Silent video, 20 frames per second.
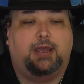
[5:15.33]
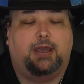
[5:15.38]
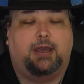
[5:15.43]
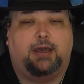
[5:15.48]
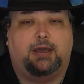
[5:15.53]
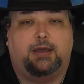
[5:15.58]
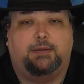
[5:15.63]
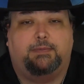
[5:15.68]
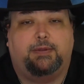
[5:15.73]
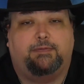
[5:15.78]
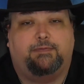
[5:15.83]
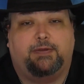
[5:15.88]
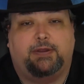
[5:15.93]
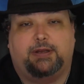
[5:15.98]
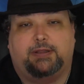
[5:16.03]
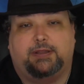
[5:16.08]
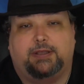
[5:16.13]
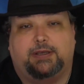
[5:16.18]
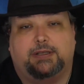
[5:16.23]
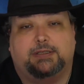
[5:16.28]
Um, if
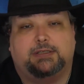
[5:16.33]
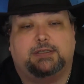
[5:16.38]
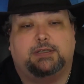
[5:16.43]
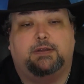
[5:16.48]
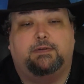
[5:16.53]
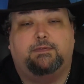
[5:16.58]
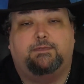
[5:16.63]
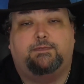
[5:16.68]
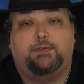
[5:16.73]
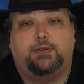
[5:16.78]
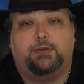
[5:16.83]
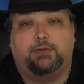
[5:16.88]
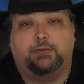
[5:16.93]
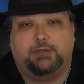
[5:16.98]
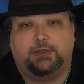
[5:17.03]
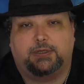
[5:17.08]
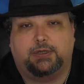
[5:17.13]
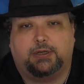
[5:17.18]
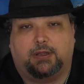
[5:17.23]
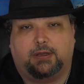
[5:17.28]
anything, it's
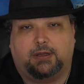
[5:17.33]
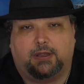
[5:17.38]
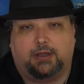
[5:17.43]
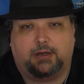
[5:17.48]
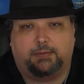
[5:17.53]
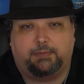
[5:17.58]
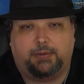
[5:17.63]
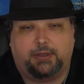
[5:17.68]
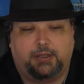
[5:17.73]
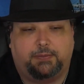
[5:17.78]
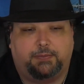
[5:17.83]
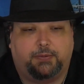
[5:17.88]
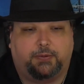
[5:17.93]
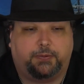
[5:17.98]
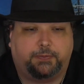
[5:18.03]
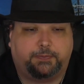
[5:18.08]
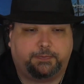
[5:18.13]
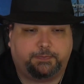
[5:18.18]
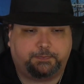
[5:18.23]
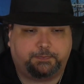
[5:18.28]
confusing a lot of people.